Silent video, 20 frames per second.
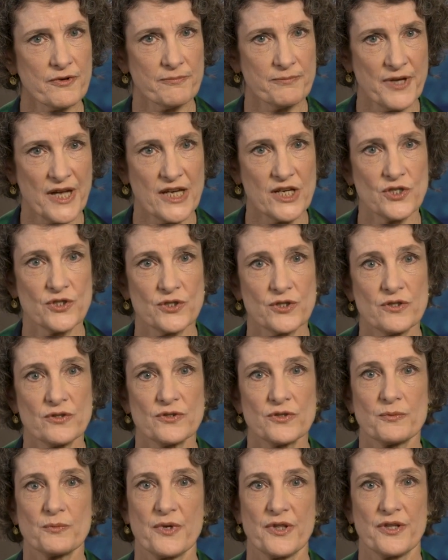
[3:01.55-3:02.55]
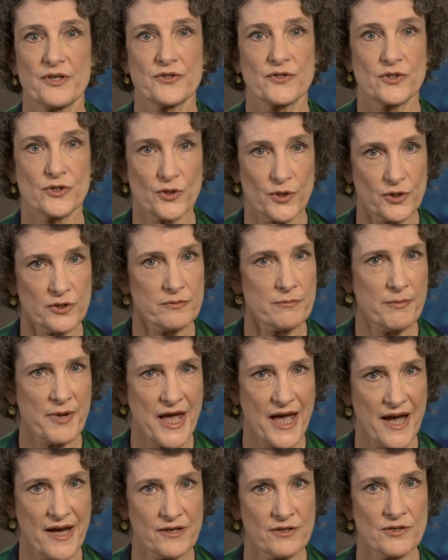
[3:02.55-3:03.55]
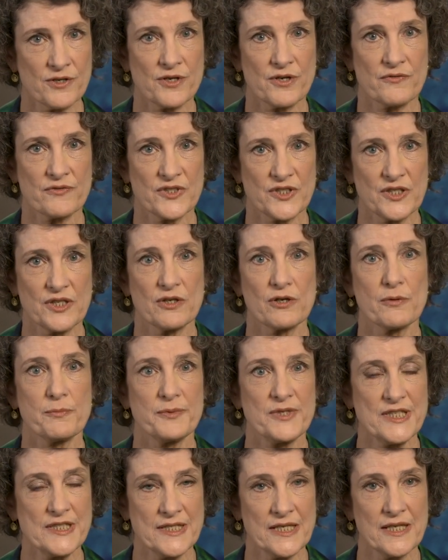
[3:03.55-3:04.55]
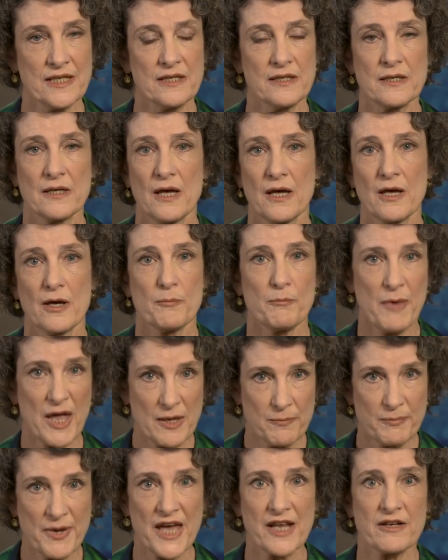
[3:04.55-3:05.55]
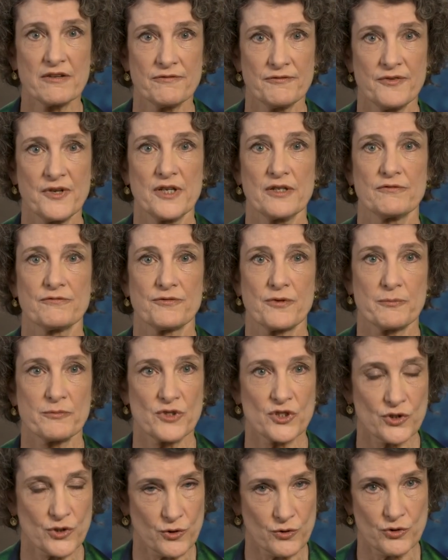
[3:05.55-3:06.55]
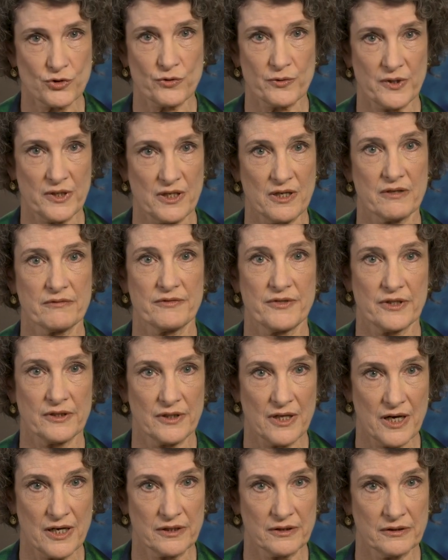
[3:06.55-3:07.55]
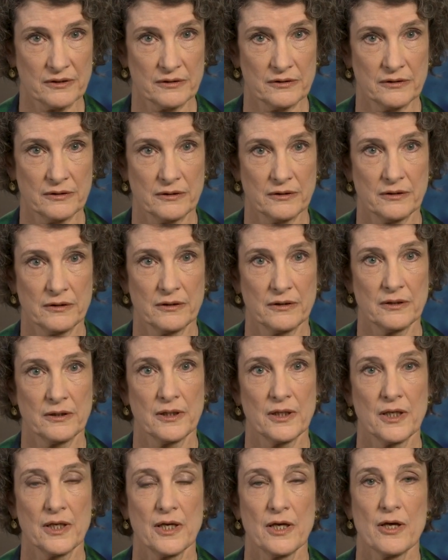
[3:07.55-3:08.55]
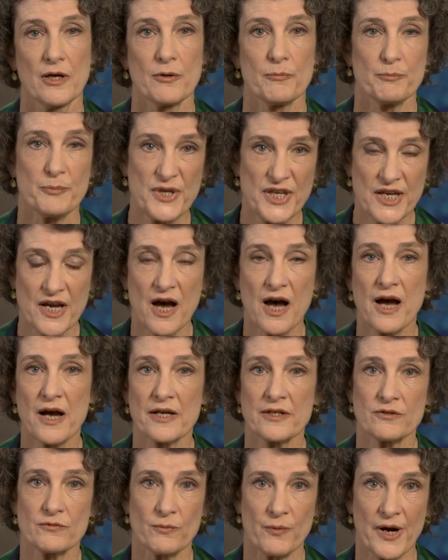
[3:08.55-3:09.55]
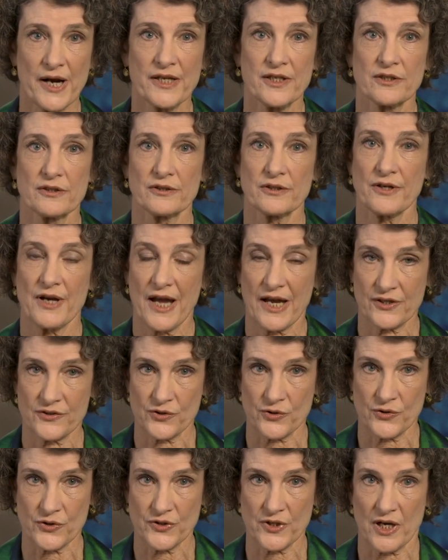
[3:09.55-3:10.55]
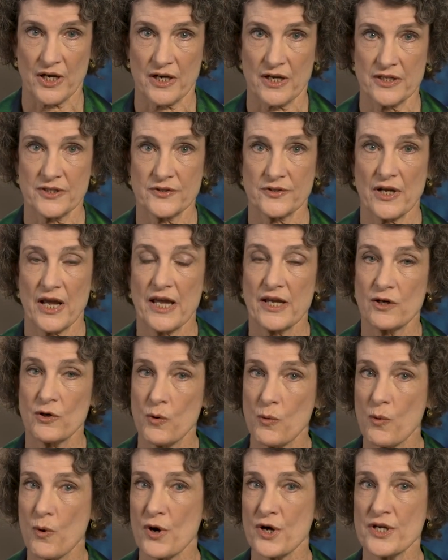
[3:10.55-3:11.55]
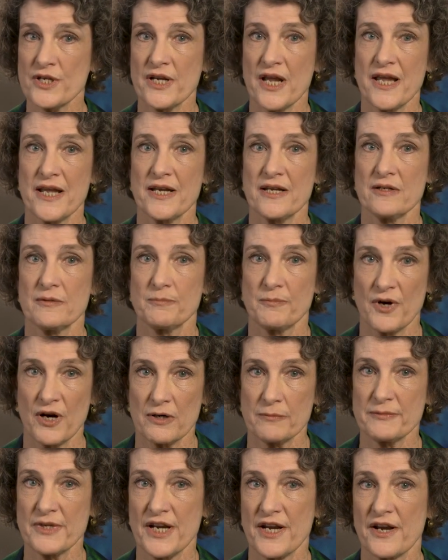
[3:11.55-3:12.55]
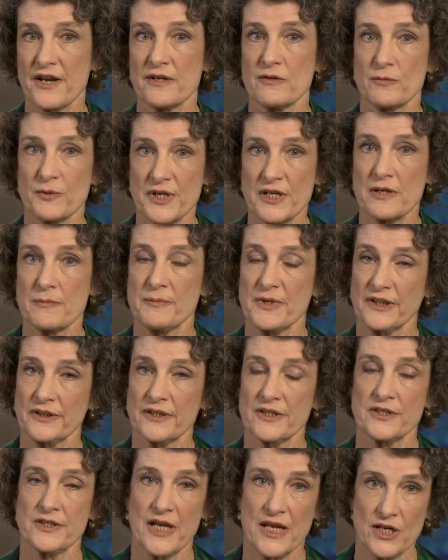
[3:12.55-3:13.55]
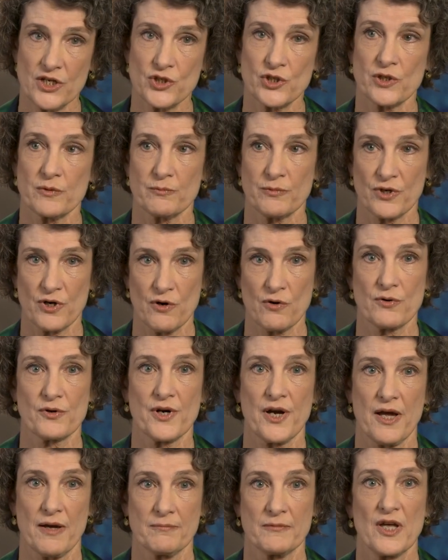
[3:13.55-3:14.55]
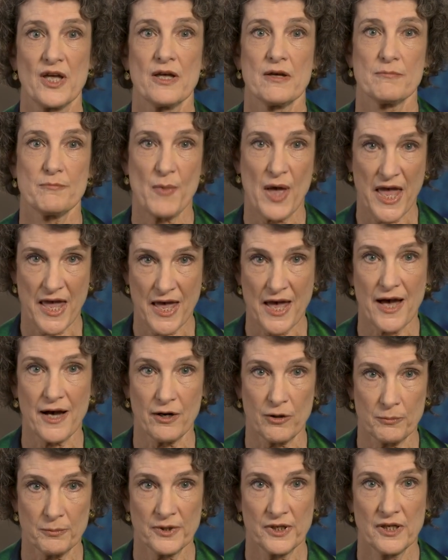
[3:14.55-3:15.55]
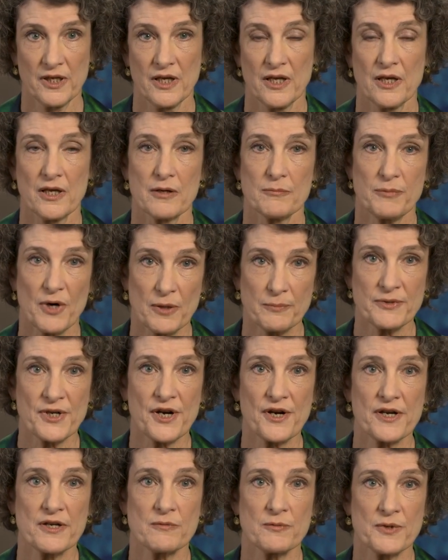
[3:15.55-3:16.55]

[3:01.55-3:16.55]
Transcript: of patients with a certain pattern of C O P D may benefit from surgery of the lung. Beyond regular exercise, a coordinated pulmonary rehabilitation program may help. Pulmonary